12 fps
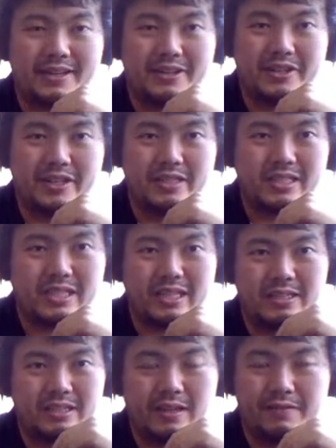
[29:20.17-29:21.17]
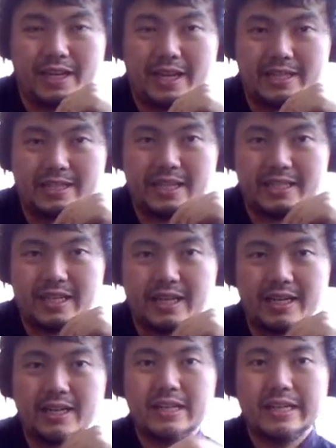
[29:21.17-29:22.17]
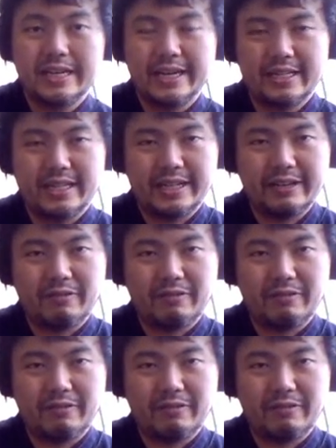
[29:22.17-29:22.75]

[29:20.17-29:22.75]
other than some of the hints at the